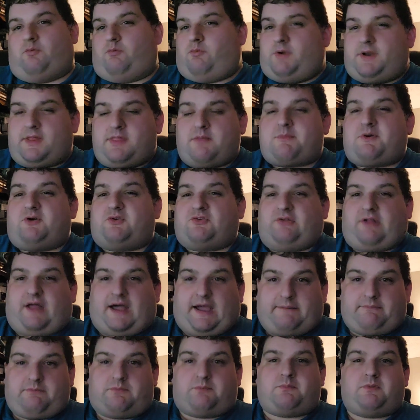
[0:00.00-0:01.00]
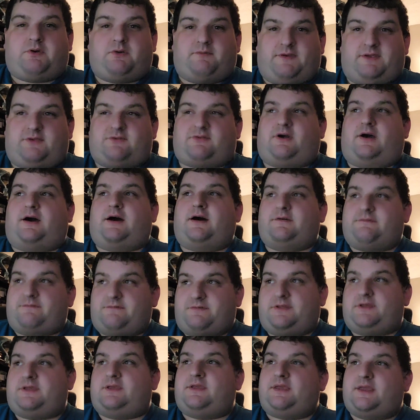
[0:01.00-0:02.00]
one of the most hyped movies
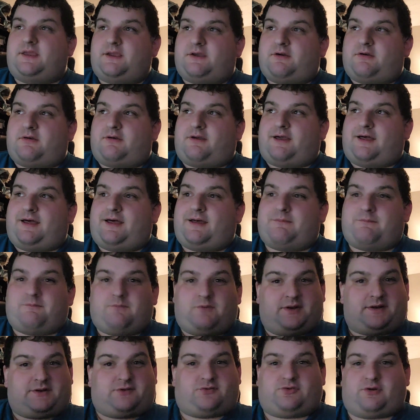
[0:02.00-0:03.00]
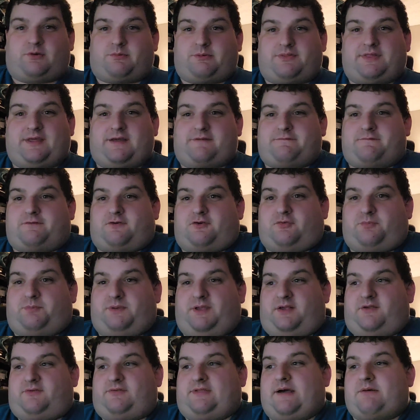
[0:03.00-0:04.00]
of the year. We're going to start with that first
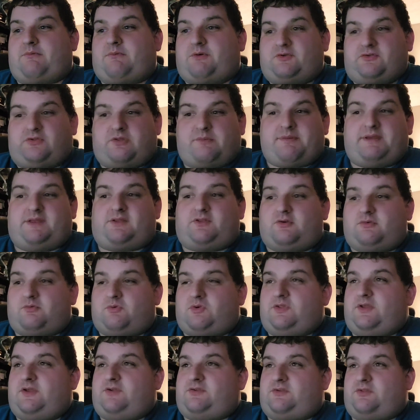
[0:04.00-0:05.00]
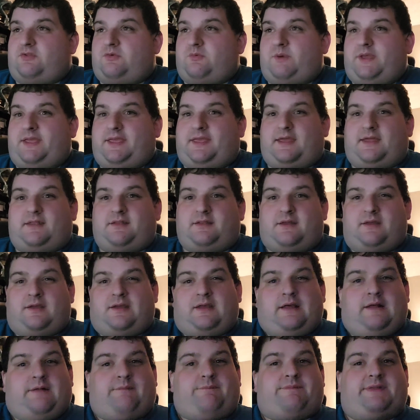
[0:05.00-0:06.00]
because that was the big new release of the weekend.
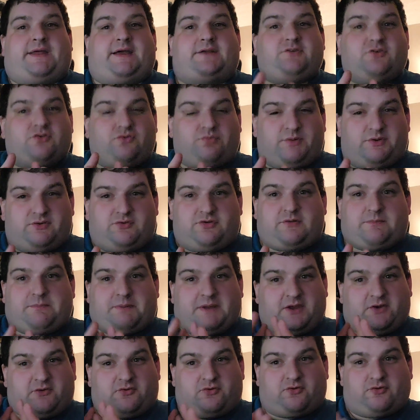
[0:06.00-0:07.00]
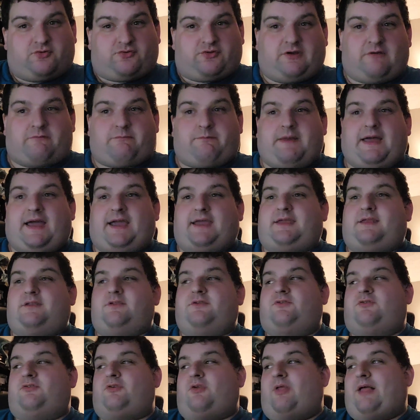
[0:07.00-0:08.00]
Now, I just want you to picture yourself back
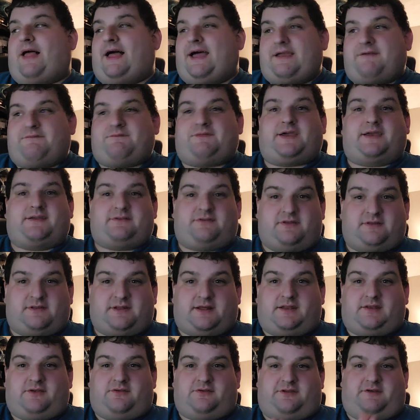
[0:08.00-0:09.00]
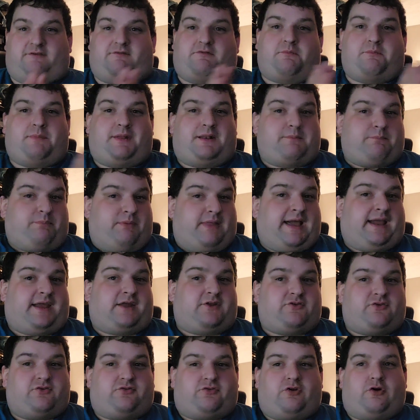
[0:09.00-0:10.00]
in July of 1997. Men in Black
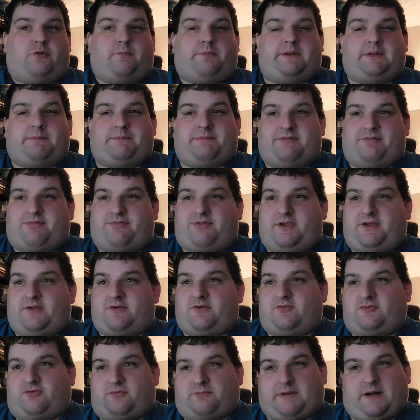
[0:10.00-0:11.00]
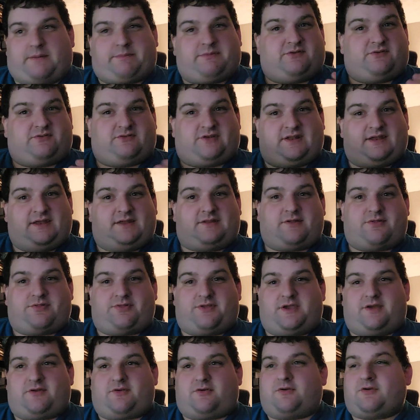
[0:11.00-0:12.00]
had just opened up in theaters. You're probably sitting in the
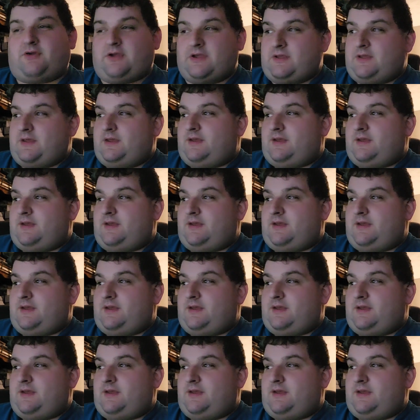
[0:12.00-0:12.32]
theater,